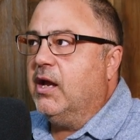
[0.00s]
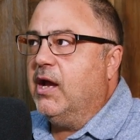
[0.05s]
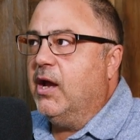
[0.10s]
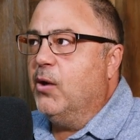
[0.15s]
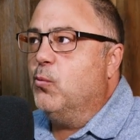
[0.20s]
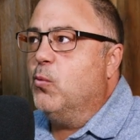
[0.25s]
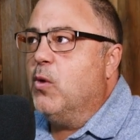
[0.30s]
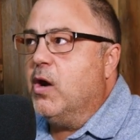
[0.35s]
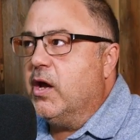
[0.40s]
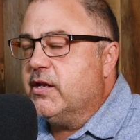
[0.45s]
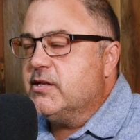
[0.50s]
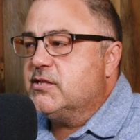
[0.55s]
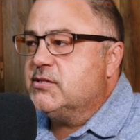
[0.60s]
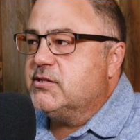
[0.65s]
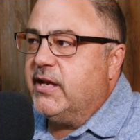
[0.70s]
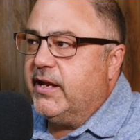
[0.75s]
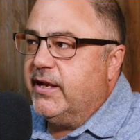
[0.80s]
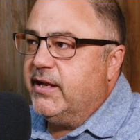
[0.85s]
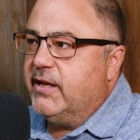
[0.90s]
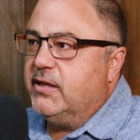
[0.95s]
I want to
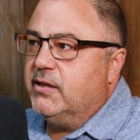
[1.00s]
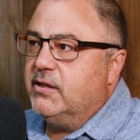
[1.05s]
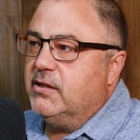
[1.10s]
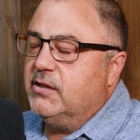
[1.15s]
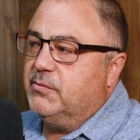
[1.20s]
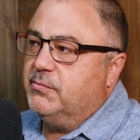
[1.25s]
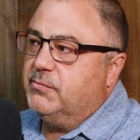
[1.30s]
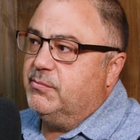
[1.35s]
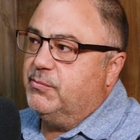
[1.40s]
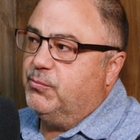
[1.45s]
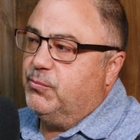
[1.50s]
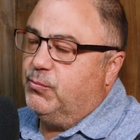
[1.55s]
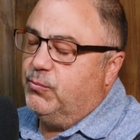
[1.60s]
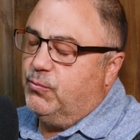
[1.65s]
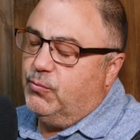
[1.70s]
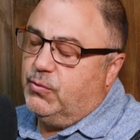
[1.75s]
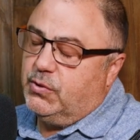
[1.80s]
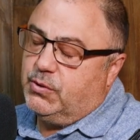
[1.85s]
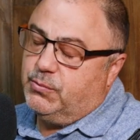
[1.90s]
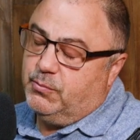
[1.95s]
say
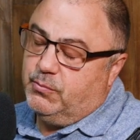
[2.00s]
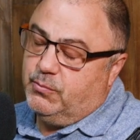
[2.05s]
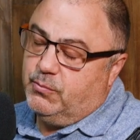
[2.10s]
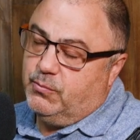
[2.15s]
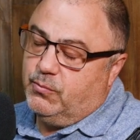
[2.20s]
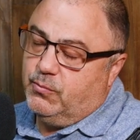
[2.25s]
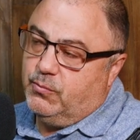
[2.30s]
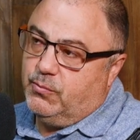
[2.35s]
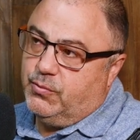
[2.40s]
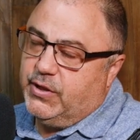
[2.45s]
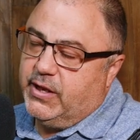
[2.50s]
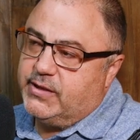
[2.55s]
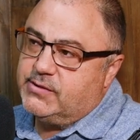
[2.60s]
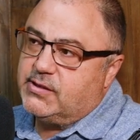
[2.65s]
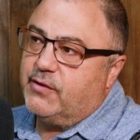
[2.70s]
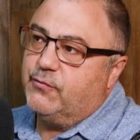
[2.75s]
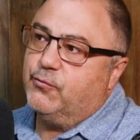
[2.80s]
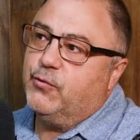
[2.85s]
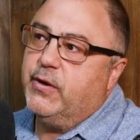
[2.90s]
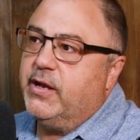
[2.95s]
with
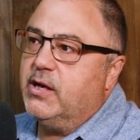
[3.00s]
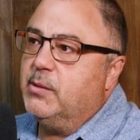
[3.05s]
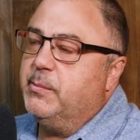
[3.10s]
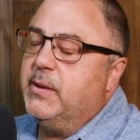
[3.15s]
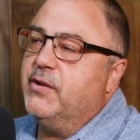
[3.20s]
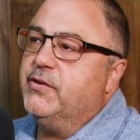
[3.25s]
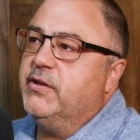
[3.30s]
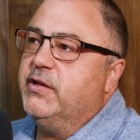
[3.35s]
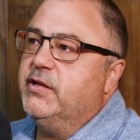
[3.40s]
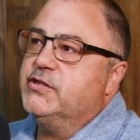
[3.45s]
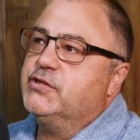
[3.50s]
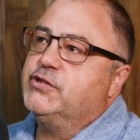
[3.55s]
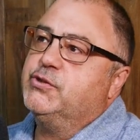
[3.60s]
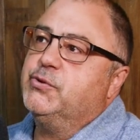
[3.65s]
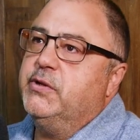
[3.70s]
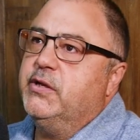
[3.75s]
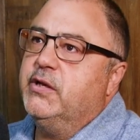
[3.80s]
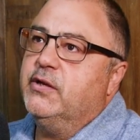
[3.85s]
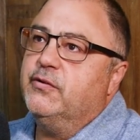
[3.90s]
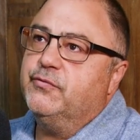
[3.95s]
things I've read about the
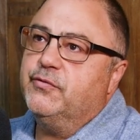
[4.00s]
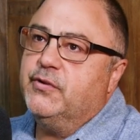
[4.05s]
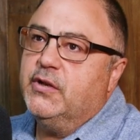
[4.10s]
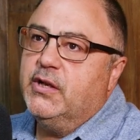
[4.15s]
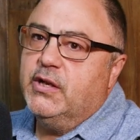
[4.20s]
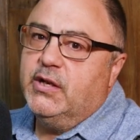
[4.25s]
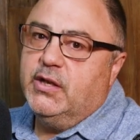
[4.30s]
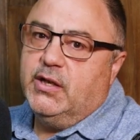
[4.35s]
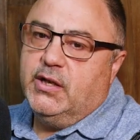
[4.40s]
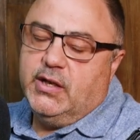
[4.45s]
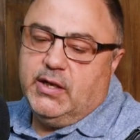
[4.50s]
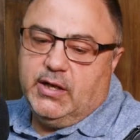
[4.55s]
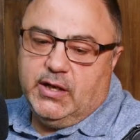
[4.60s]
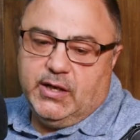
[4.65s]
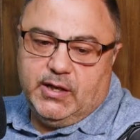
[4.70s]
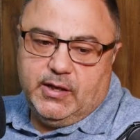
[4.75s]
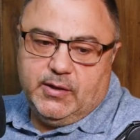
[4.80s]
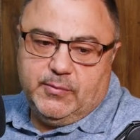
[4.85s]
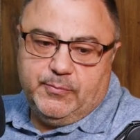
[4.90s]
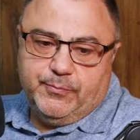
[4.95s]
history of
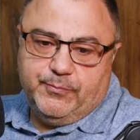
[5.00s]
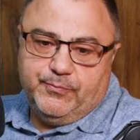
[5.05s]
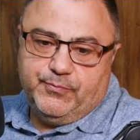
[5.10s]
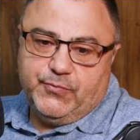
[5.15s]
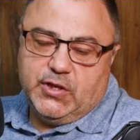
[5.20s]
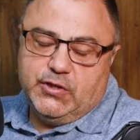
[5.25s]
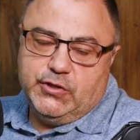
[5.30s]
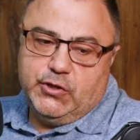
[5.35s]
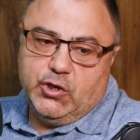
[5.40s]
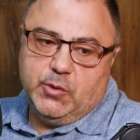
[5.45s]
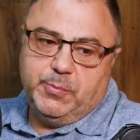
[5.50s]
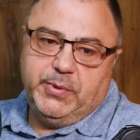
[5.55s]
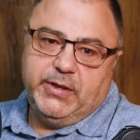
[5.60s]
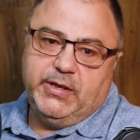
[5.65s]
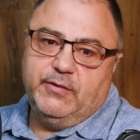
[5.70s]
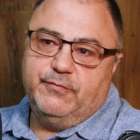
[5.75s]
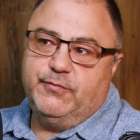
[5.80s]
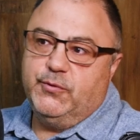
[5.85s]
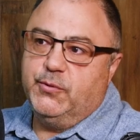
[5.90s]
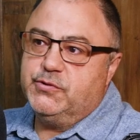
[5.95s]
um,
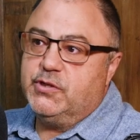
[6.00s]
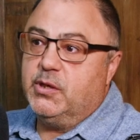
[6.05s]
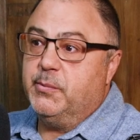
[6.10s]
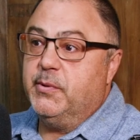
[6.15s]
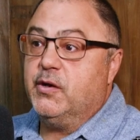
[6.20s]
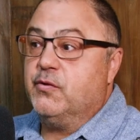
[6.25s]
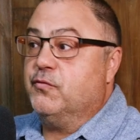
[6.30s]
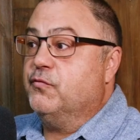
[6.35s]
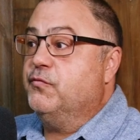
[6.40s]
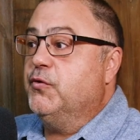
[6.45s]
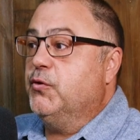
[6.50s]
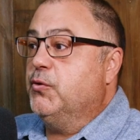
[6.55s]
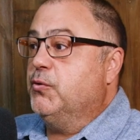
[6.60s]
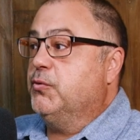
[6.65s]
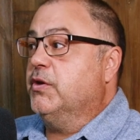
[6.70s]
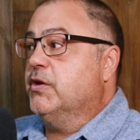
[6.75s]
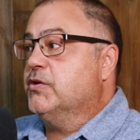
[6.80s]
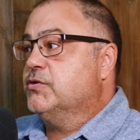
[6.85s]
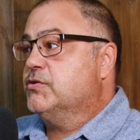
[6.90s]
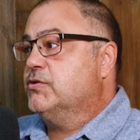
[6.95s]
European influence on American
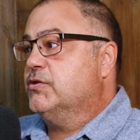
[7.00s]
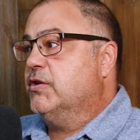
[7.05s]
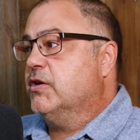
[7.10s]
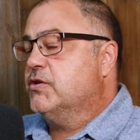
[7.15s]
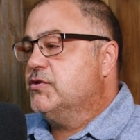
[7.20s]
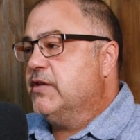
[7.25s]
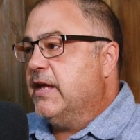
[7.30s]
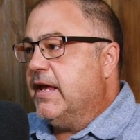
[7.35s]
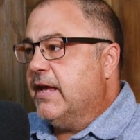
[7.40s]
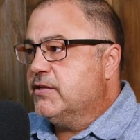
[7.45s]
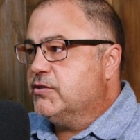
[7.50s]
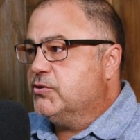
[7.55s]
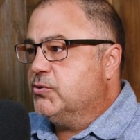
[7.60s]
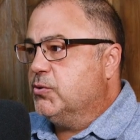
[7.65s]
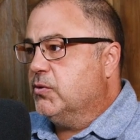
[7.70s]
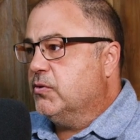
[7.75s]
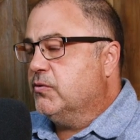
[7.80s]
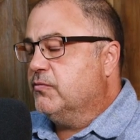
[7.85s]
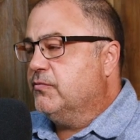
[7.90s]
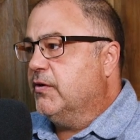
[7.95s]
food, there's there's that
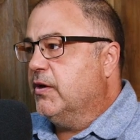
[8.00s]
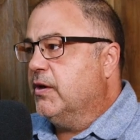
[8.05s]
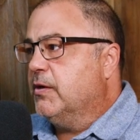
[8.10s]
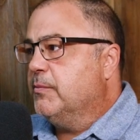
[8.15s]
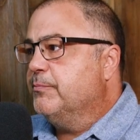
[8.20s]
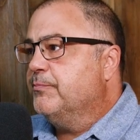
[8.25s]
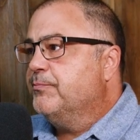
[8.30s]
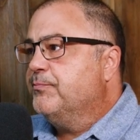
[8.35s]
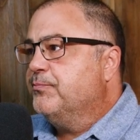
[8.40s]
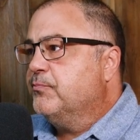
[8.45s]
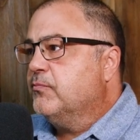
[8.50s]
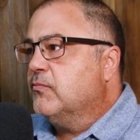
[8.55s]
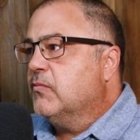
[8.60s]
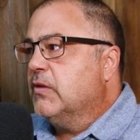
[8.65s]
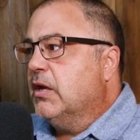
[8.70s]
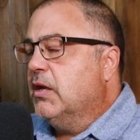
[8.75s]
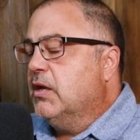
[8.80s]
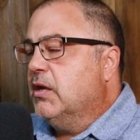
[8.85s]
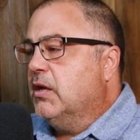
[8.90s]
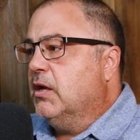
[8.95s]
sort of um,
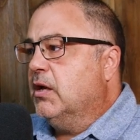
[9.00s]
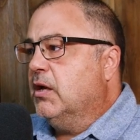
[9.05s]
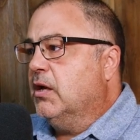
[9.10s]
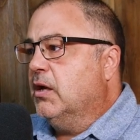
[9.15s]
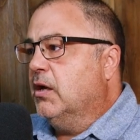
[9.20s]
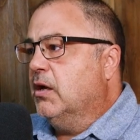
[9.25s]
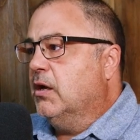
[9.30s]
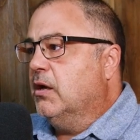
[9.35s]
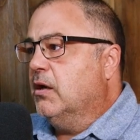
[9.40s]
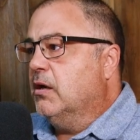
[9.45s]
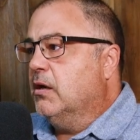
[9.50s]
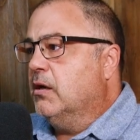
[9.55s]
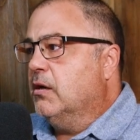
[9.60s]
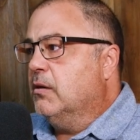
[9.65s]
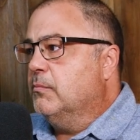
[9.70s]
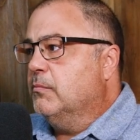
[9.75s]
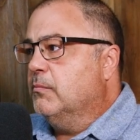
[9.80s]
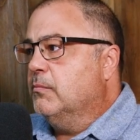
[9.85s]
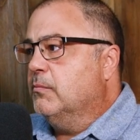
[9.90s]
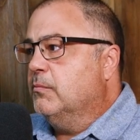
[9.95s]

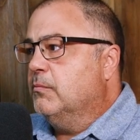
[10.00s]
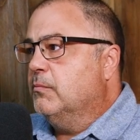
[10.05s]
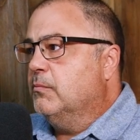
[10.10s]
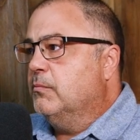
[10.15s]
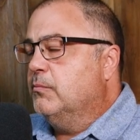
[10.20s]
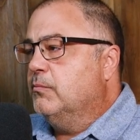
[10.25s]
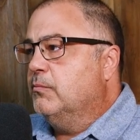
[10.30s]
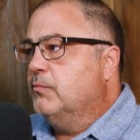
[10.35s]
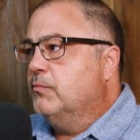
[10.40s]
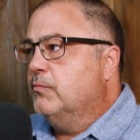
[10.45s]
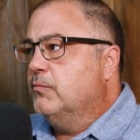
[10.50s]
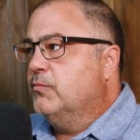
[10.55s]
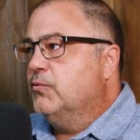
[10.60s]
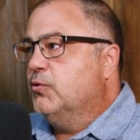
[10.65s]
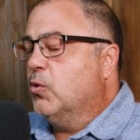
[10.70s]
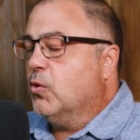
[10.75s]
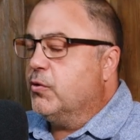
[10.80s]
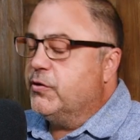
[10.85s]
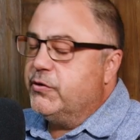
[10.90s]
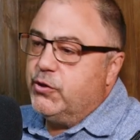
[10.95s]
um,
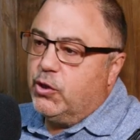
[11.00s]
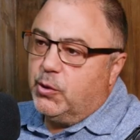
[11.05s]
Northern